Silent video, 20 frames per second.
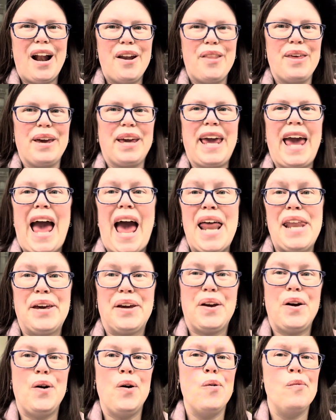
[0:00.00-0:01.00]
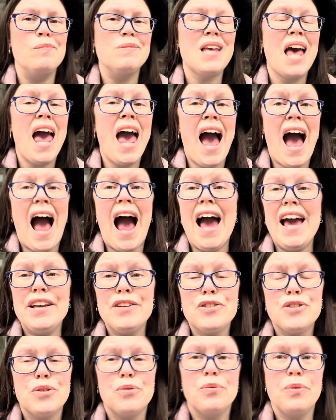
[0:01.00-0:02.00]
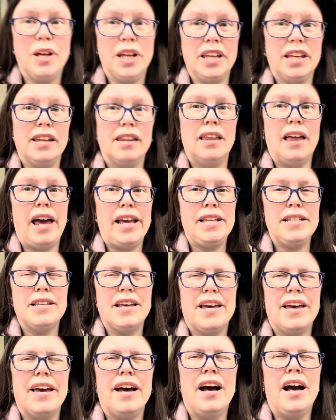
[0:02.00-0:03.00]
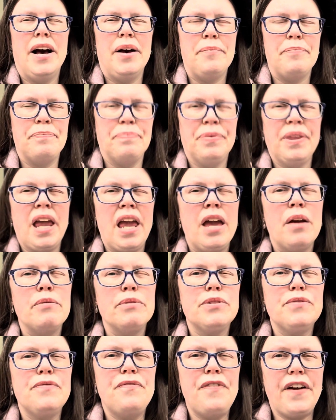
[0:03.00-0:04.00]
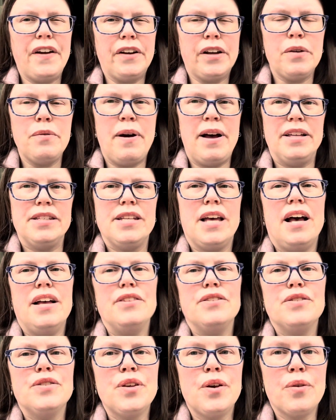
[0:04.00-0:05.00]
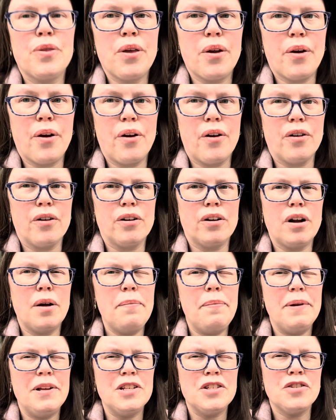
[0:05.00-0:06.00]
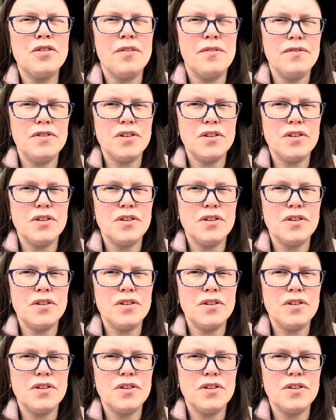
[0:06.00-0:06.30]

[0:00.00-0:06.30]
of the Catacombs. I actually really liked it. It was very well done. So there are a bunch of,